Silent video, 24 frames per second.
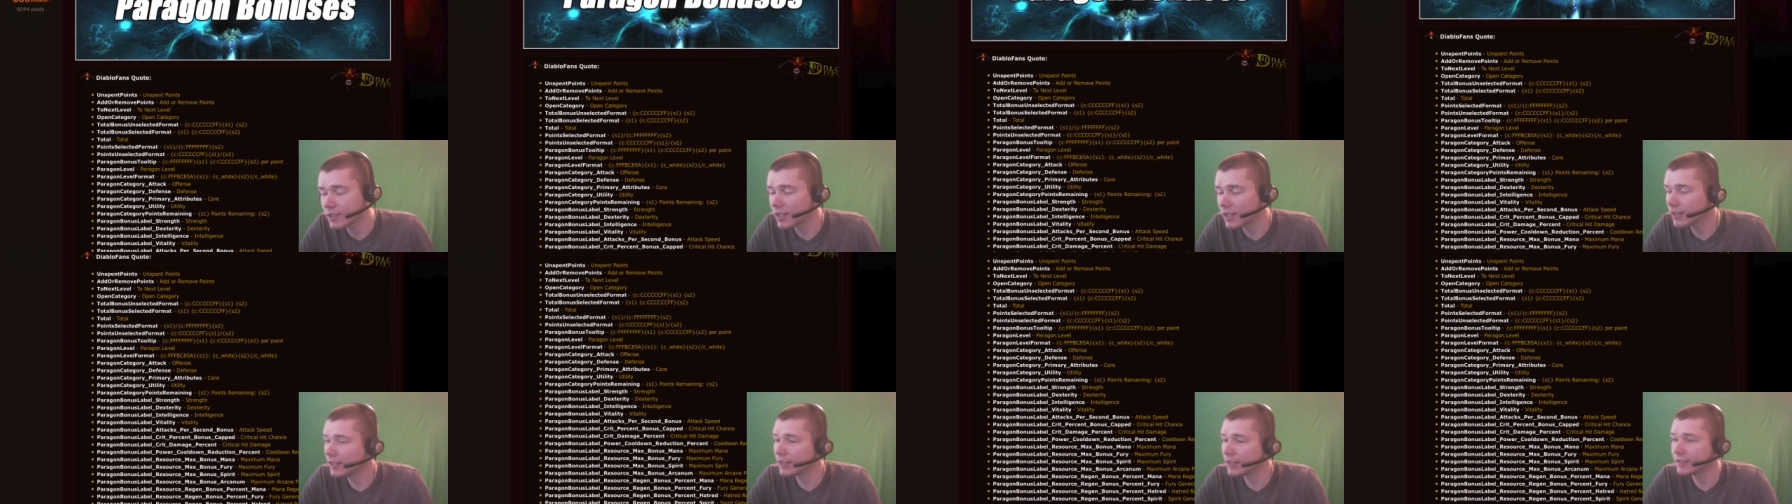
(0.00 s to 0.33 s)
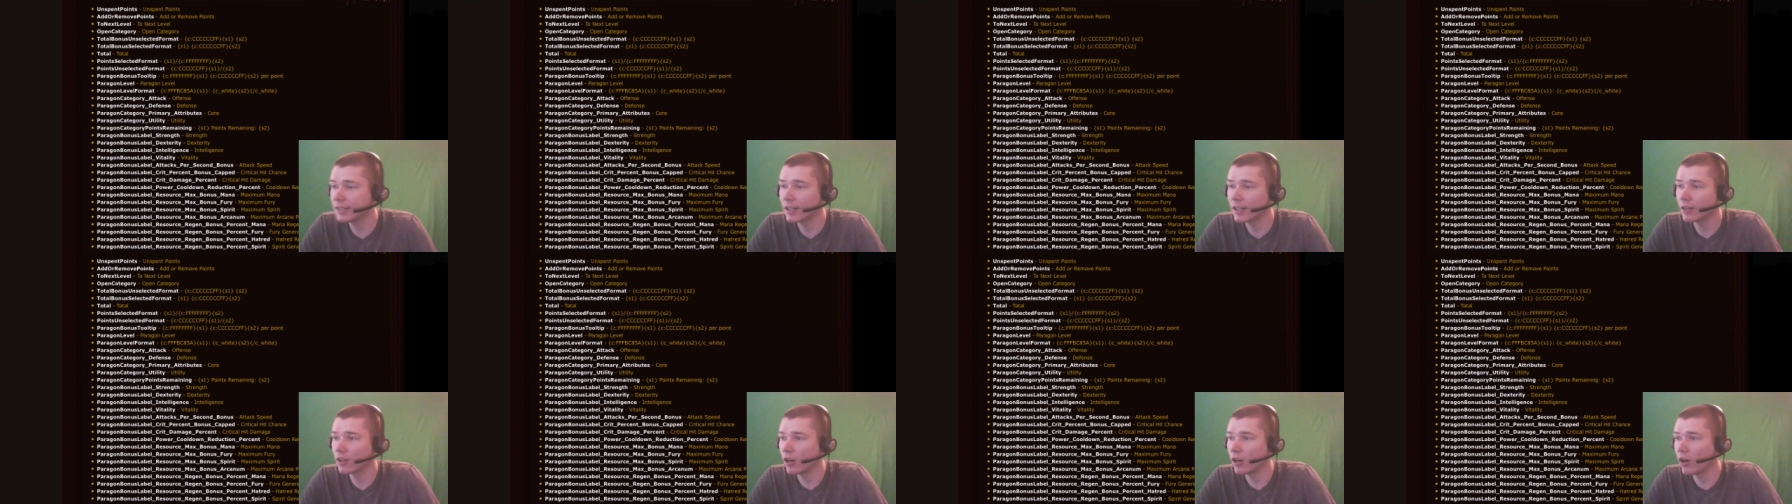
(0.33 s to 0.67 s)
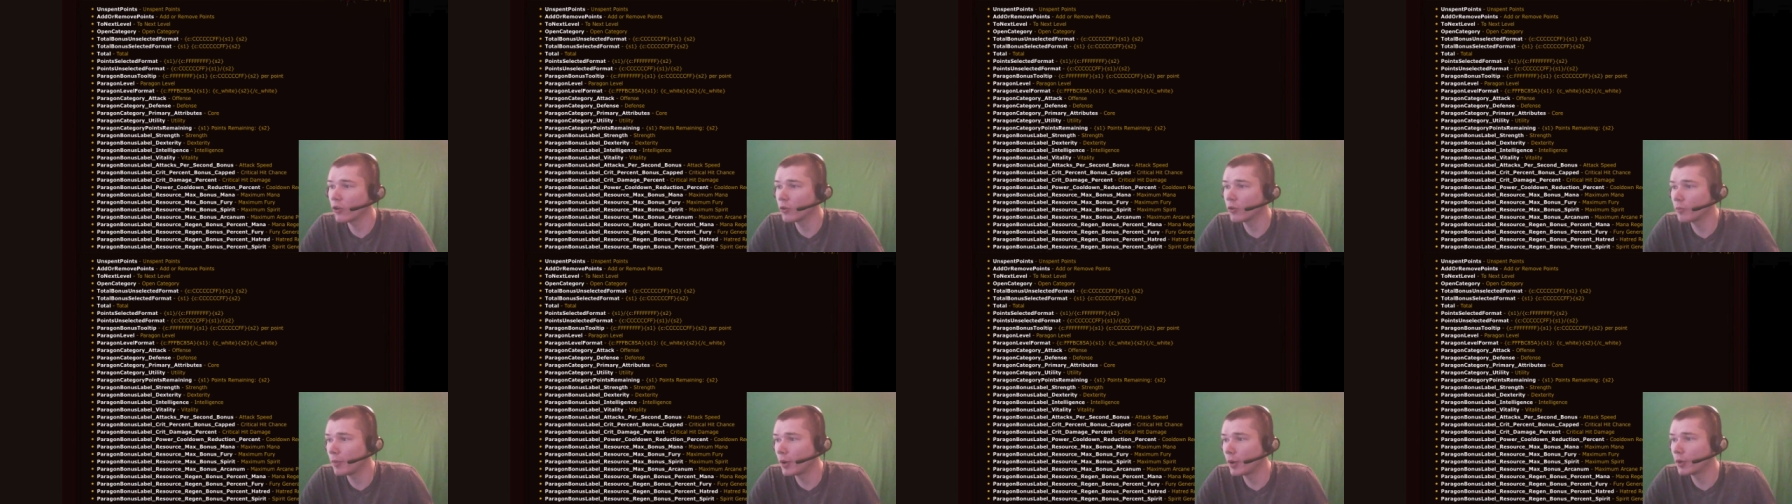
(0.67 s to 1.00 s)
They list out
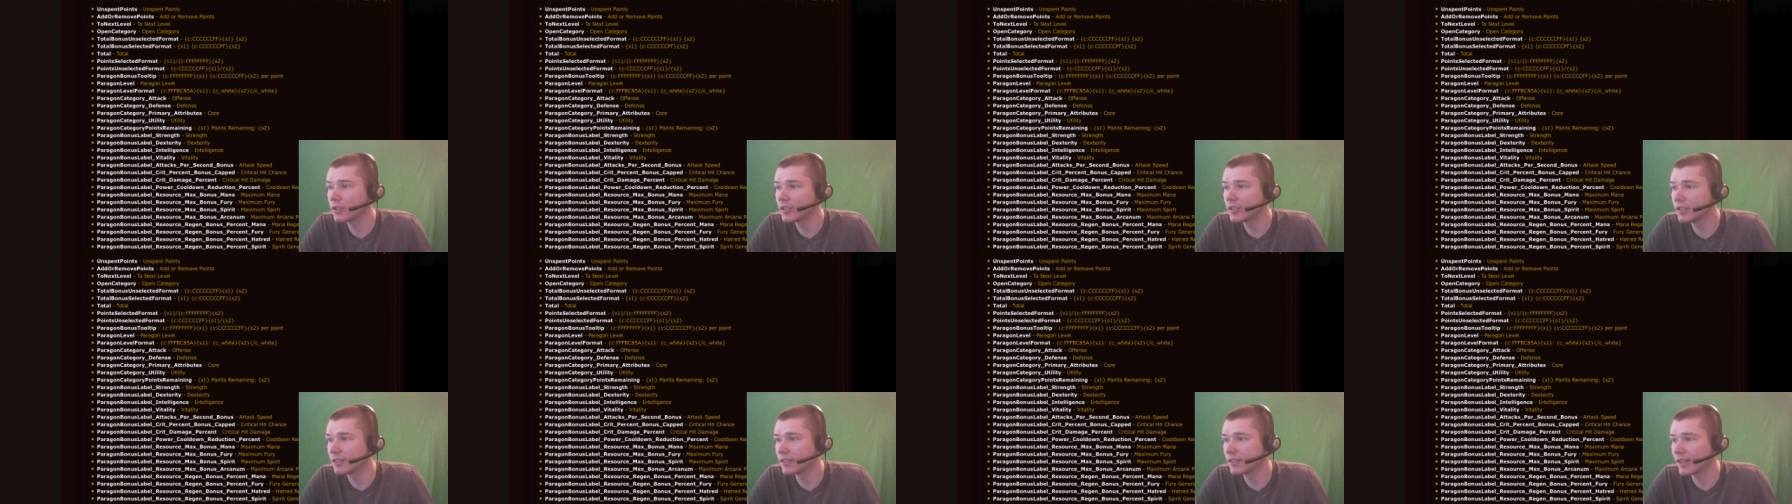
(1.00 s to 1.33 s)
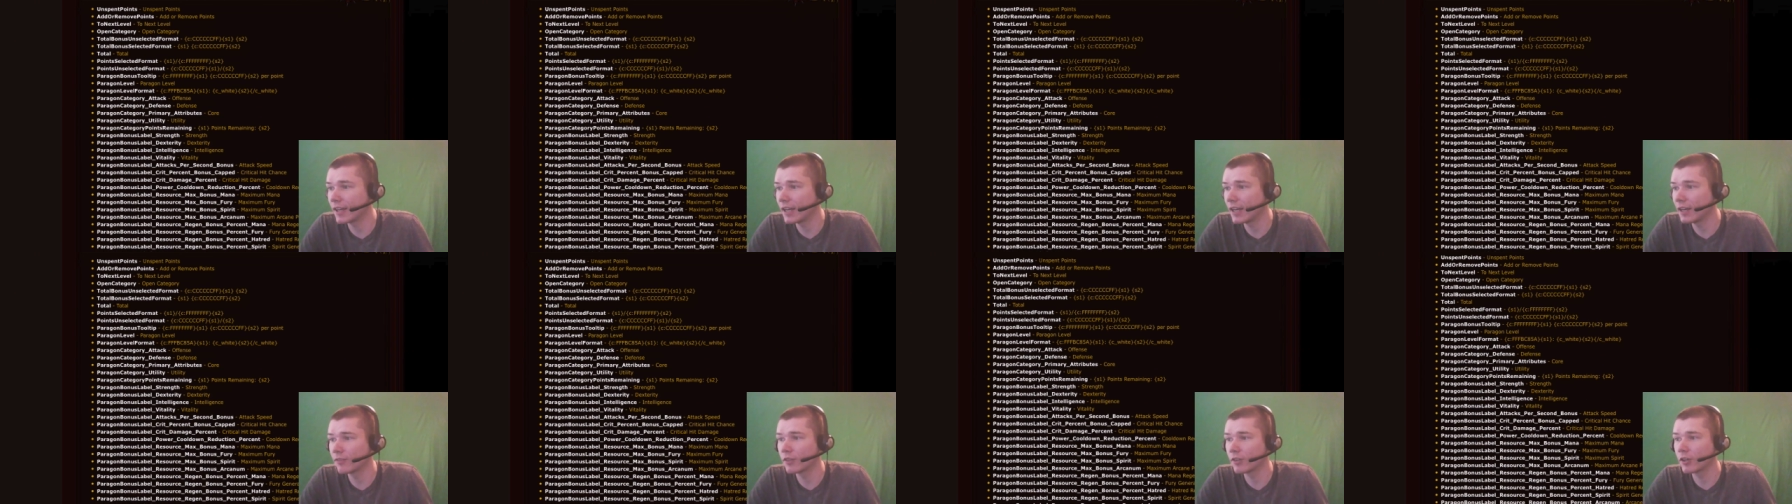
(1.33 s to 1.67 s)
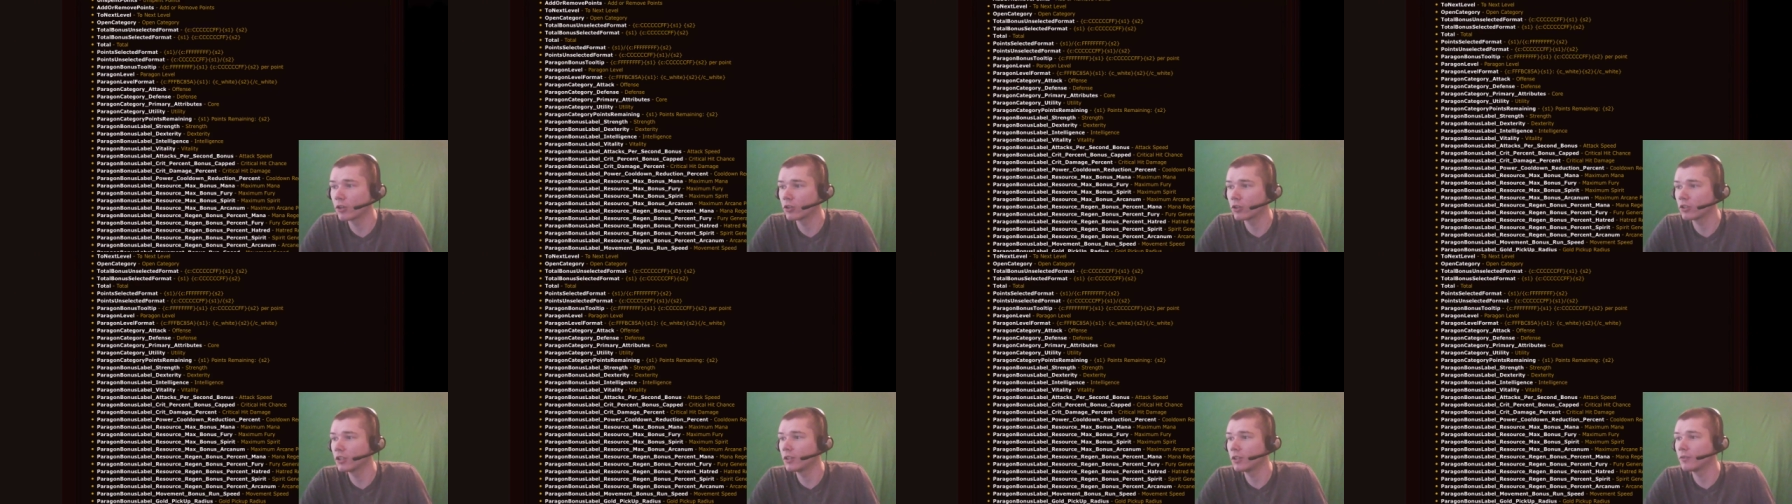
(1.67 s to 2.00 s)
all the bonuses they have
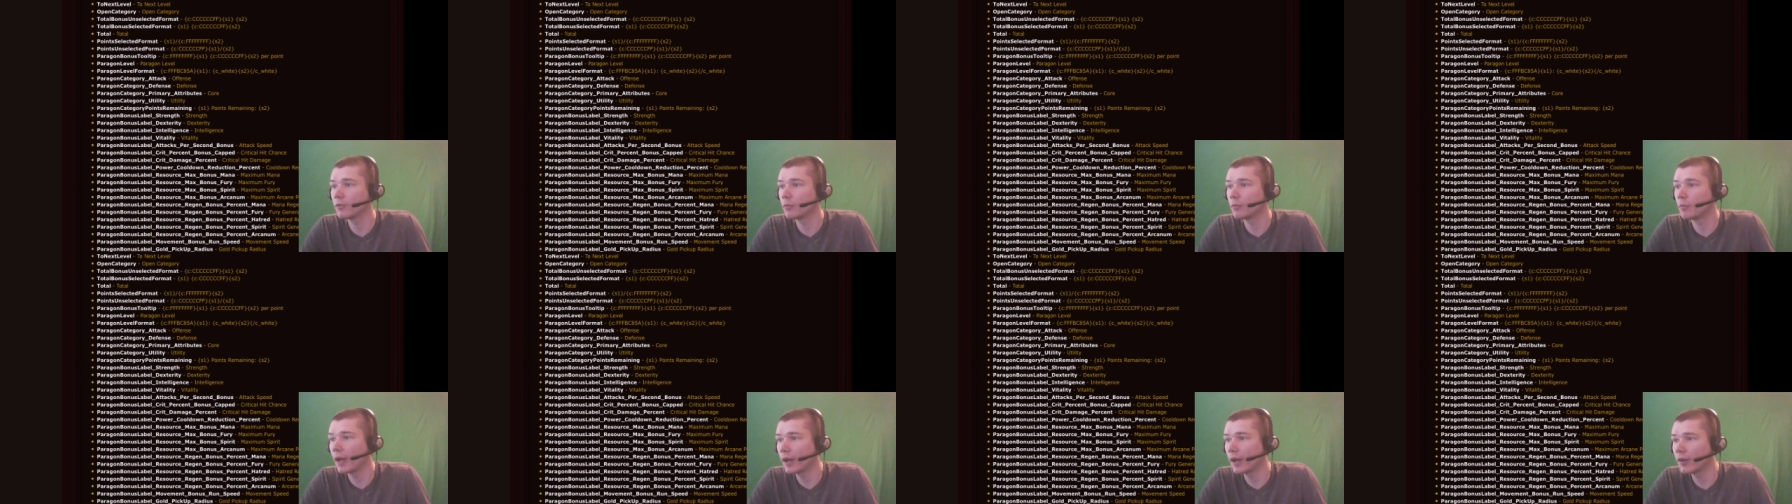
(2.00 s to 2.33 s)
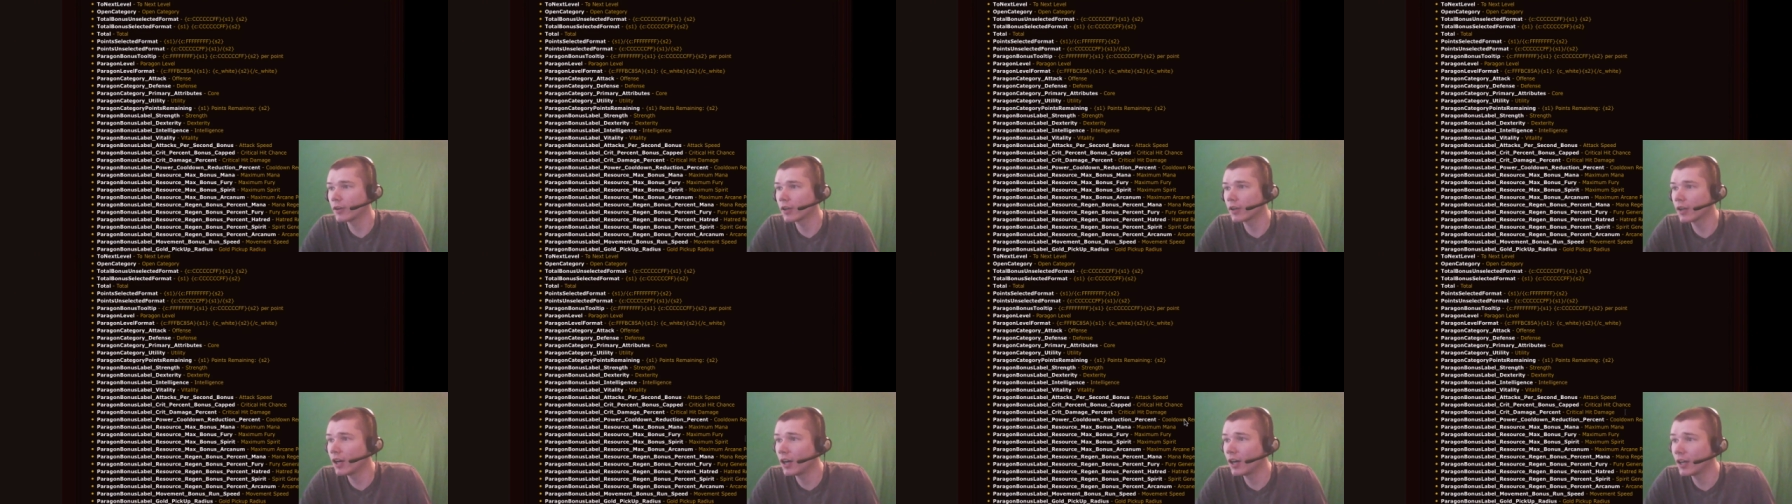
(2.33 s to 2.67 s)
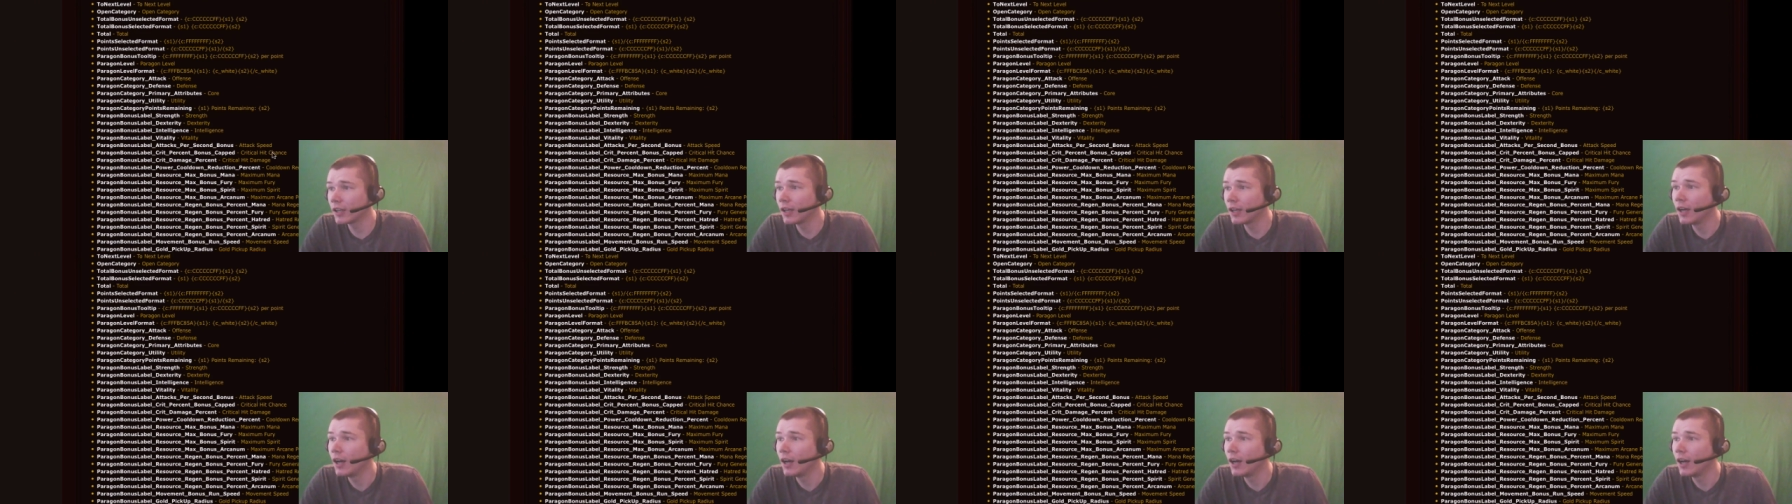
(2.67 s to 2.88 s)
currently for Paragon.